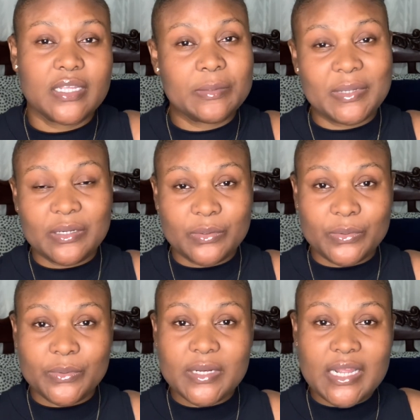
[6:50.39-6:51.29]
Anybody don't
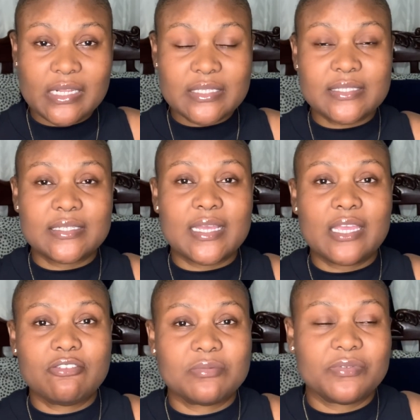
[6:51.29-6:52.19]
know that? I
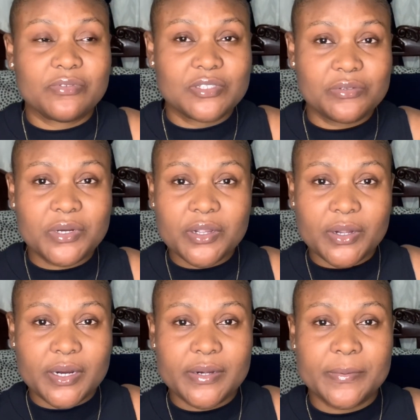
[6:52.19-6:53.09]
use my phone to
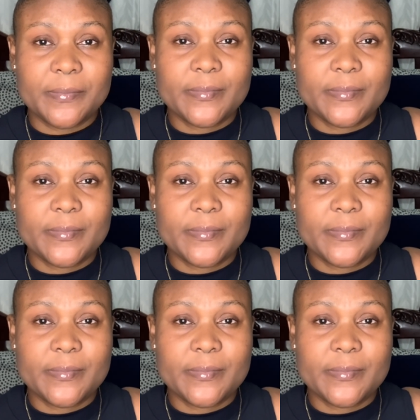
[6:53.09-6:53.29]
record.